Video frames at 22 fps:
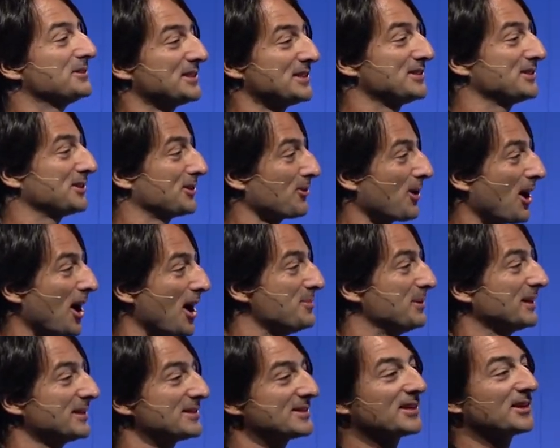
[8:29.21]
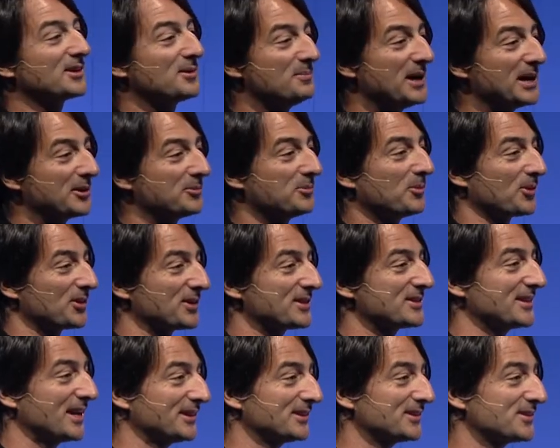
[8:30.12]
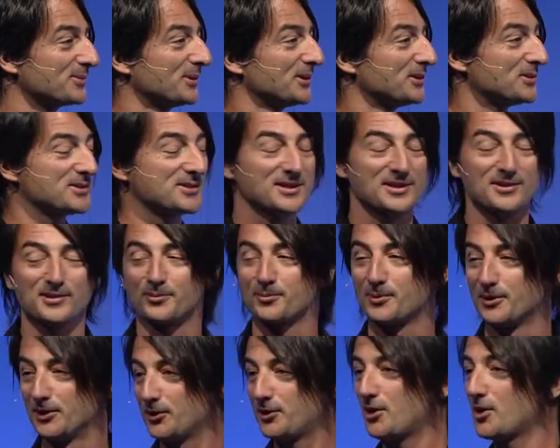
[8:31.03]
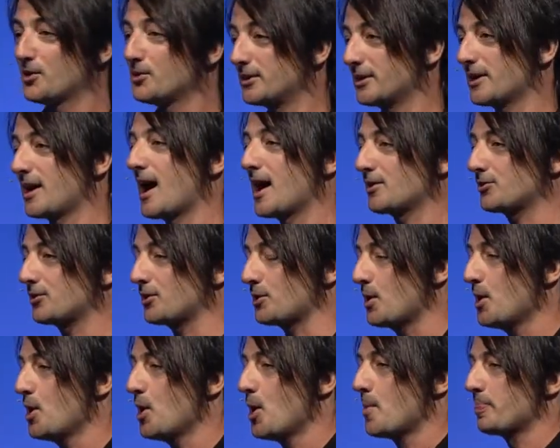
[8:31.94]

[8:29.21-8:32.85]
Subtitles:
describing is going to make more sense when you see the real code in action.